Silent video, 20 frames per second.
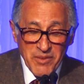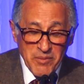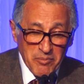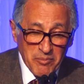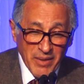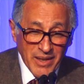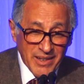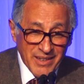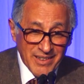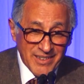
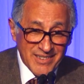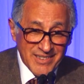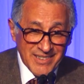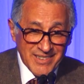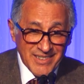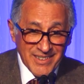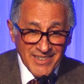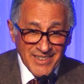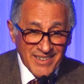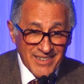my kids
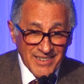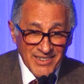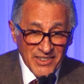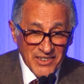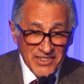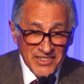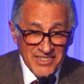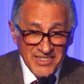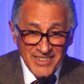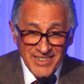today
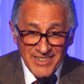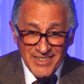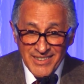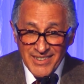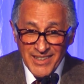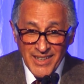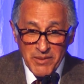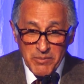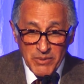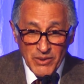all say
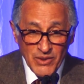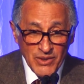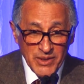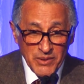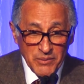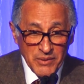that I'm the only